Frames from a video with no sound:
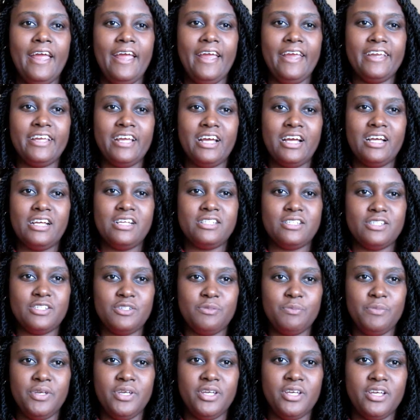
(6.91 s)
Hey guys,
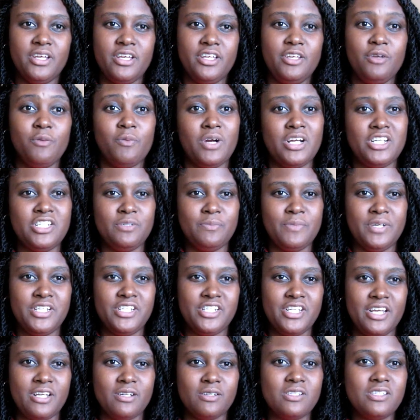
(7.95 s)
it's Mia. You're watching my
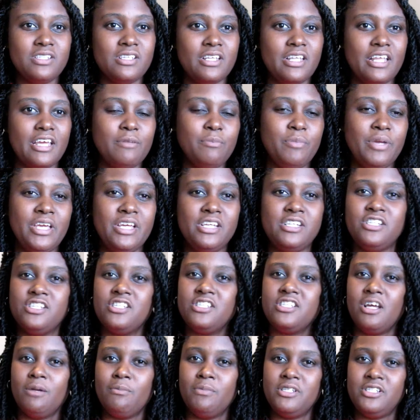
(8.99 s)
channel Select
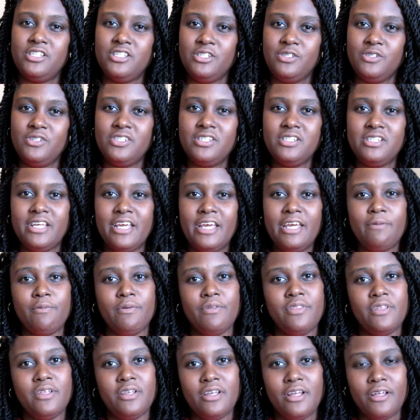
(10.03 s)
Pages, coming to you today
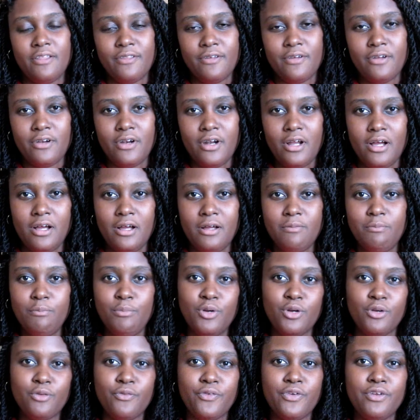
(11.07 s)
with another
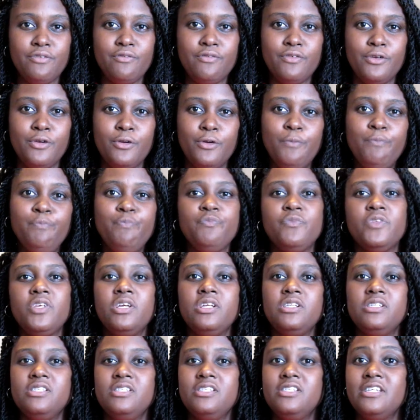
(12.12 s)
book review.
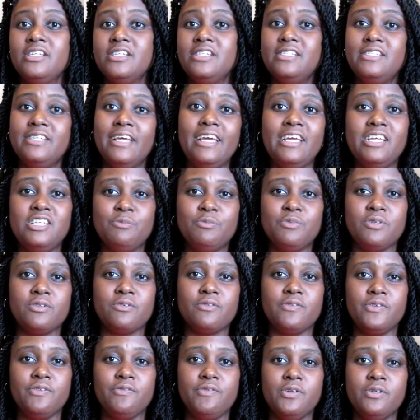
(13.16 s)
Today's
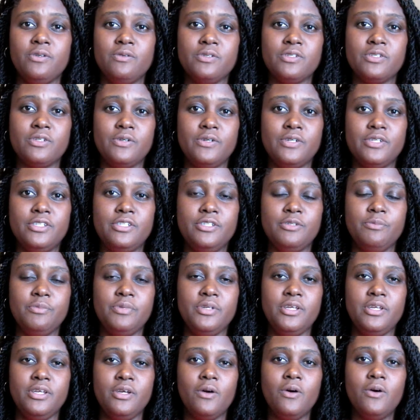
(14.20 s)
book review is going to
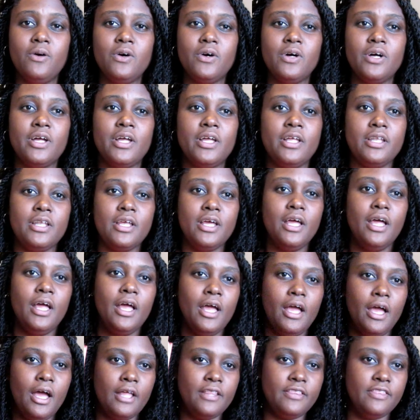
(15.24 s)
be on
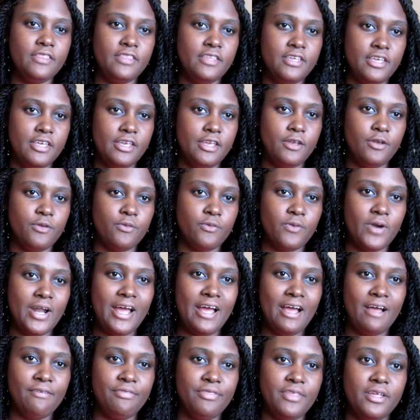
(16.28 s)
The
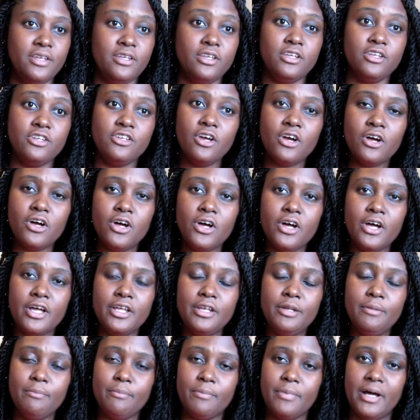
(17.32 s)
Wrath and the
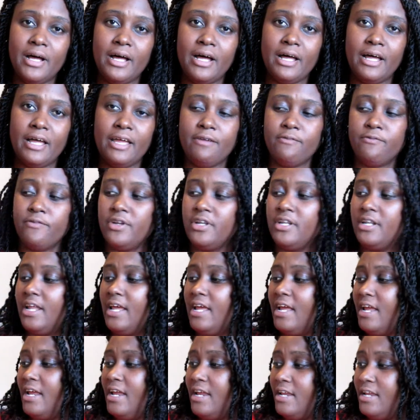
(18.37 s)
Dawn by
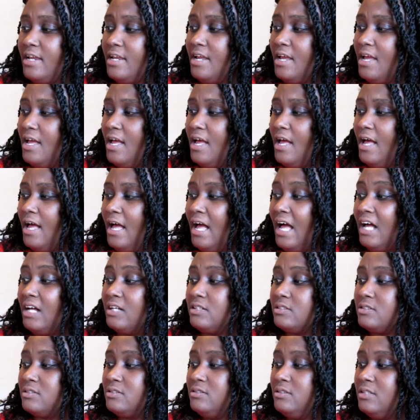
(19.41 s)
Renee
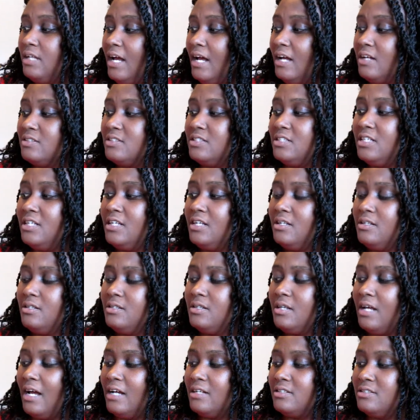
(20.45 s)

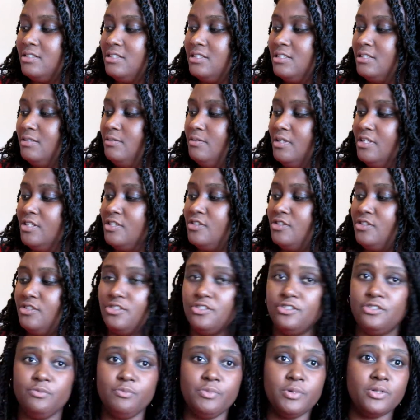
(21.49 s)
Aldia. It's
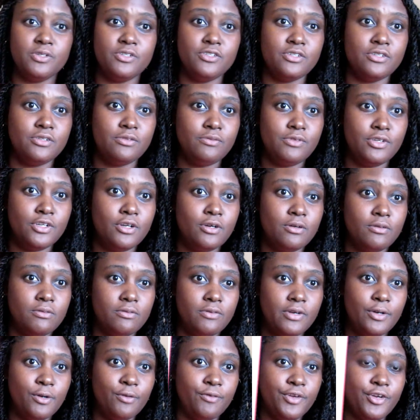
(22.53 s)
this person,
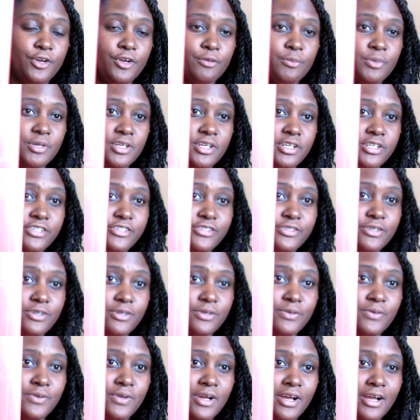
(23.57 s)
right over here because,
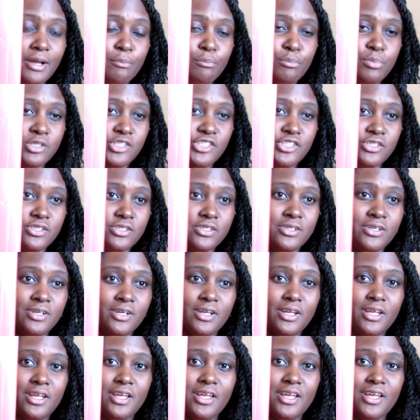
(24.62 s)
I butcher
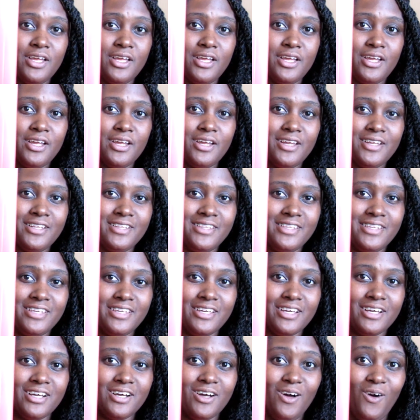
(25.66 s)

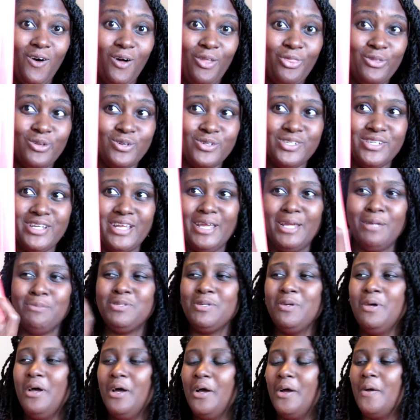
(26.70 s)
the author's
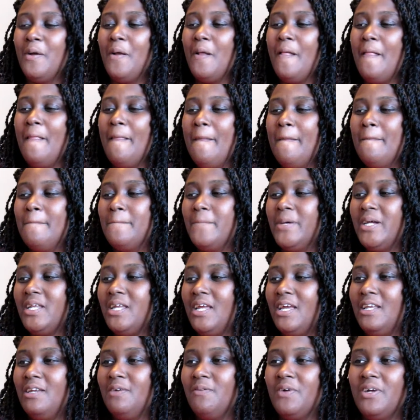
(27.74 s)
names. But
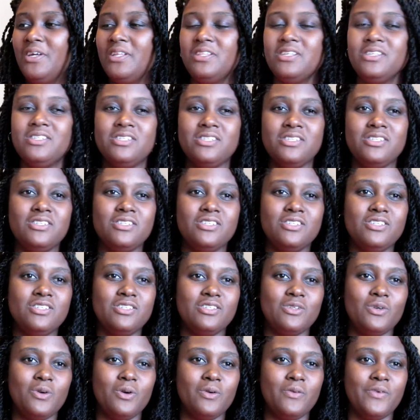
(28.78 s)
anyway, this is the
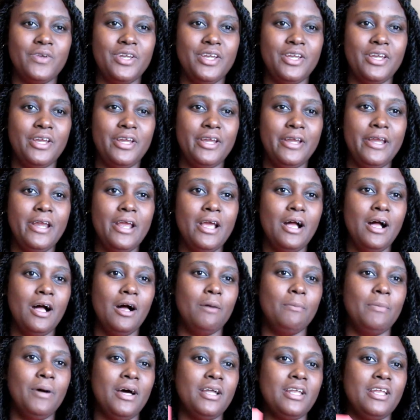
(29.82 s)
story
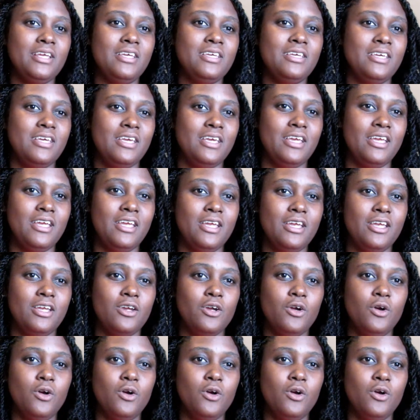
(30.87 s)
about a king